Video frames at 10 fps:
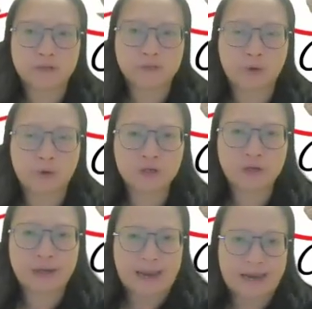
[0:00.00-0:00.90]
my small
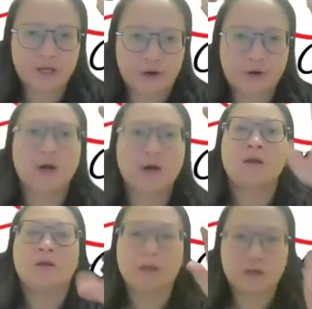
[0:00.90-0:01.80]
little head here.
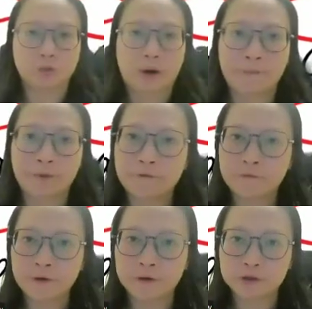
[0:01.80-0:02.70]
That is why I
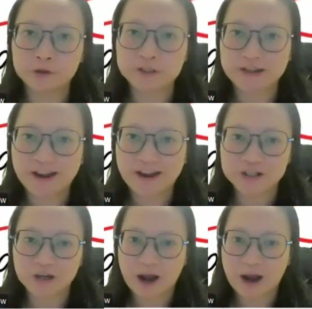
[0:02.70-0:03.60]
prefer to
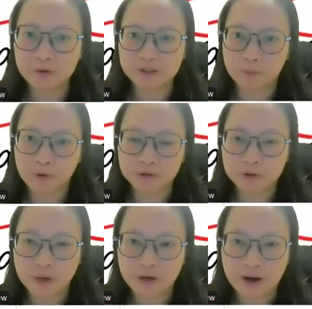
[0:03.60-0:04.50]
sketch. I wasn't born
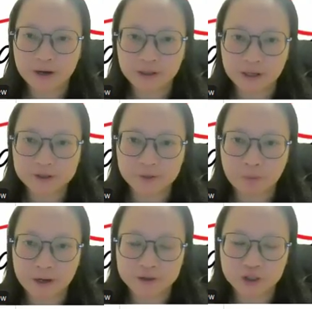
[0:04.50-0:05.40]
to be an artist,
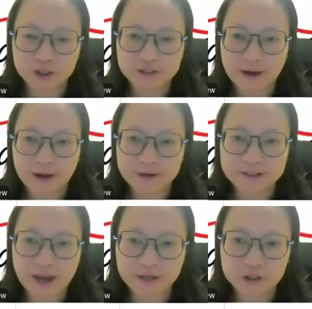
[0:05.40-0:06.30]
but it's just that I
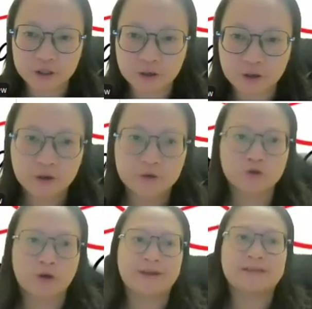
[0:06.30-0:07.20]
sketch
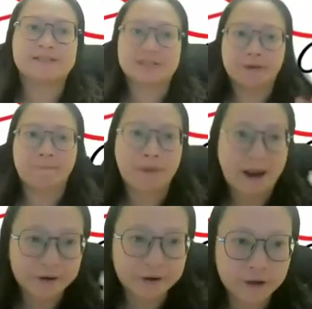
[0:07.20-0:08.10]
so that I can see
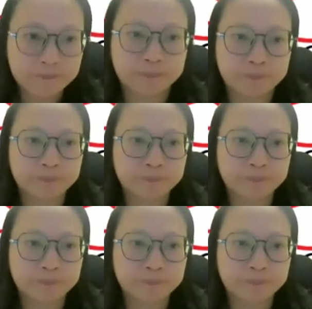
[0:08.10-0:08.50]
better.